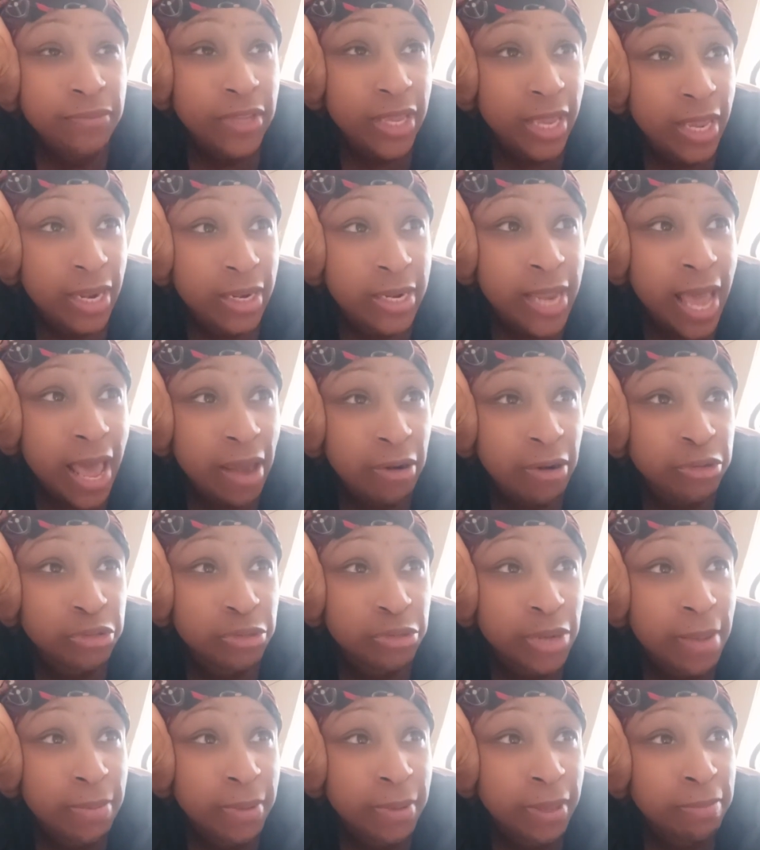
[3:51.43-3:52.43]
And Donald
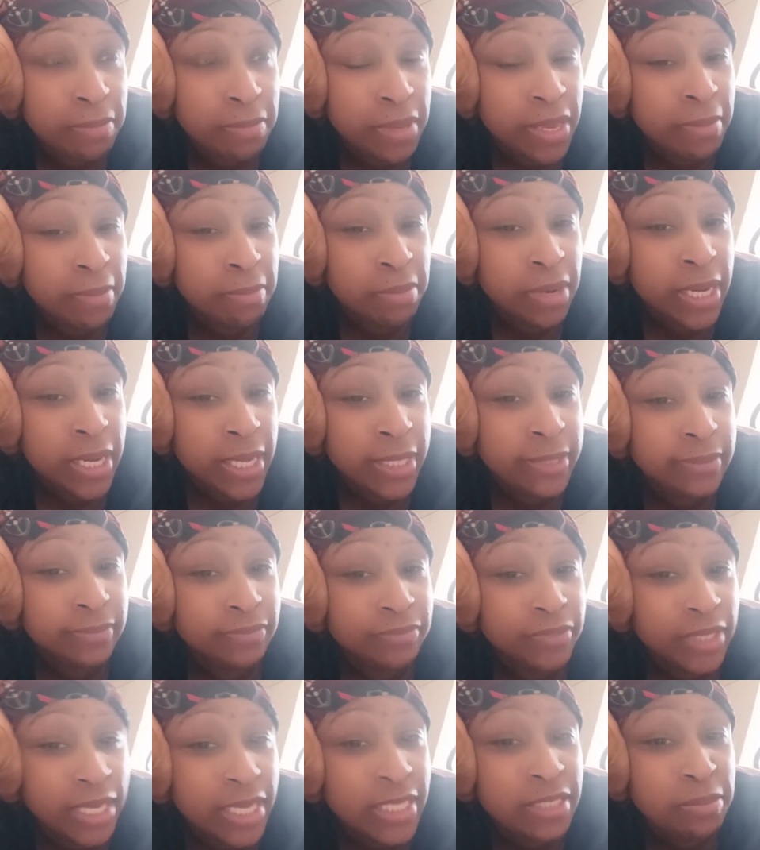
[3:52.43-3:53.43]
Trump can be a butt.
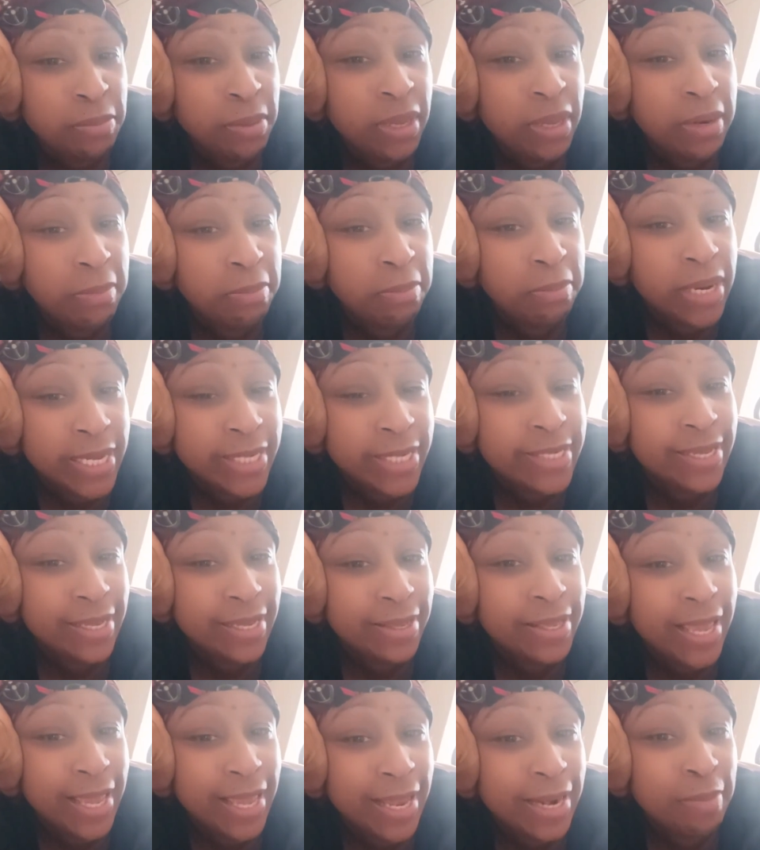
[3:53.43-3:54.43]
He's been a butt
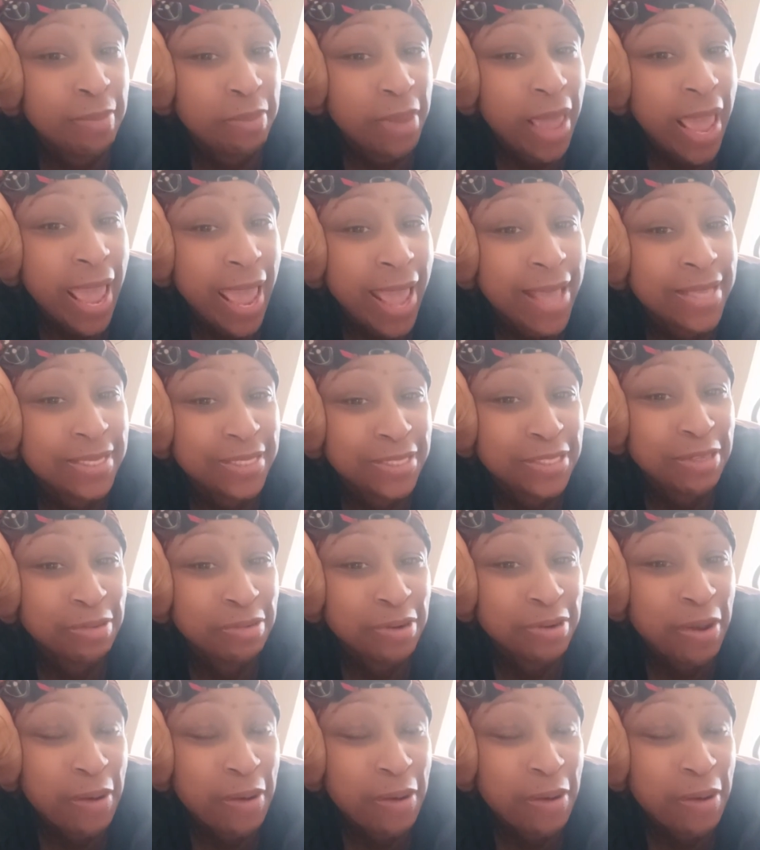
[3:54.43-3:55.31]
in the past.